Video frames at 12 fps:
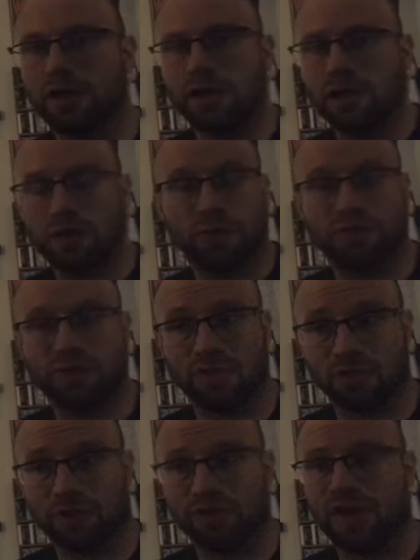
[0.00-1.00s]
There was
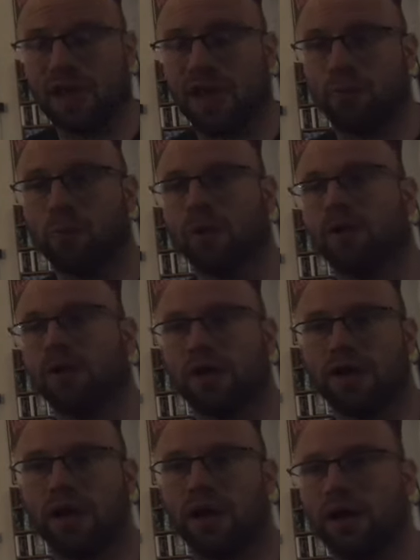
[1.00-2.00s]
never a time where
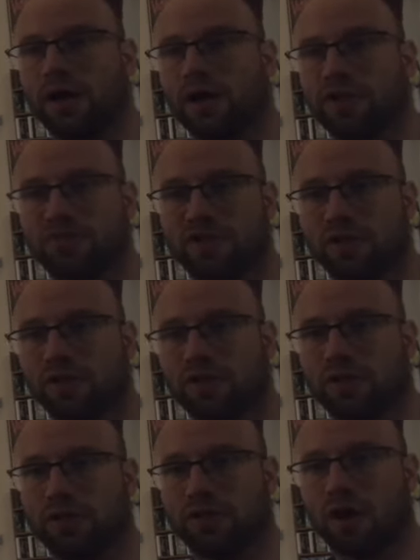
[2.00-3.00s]
a single
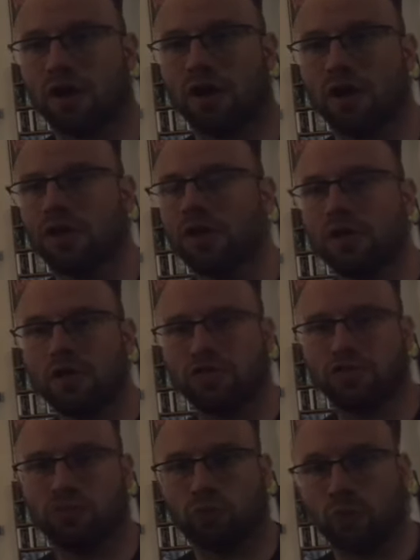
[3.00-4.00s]
guitar
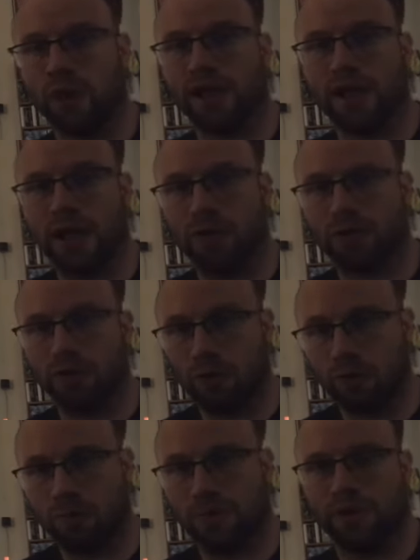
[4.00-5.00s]
just rang out an
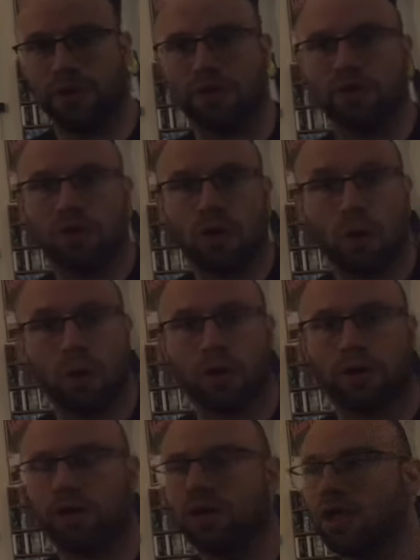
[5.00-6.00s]
open
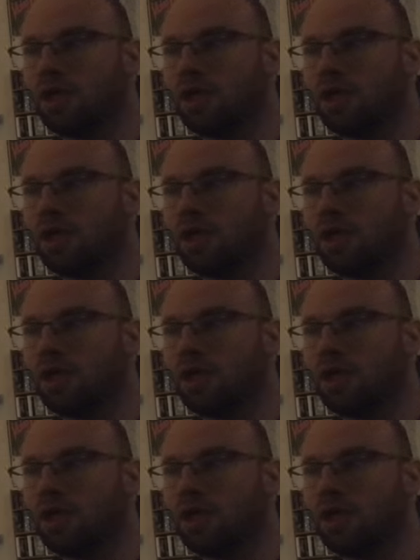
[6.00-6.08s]
chord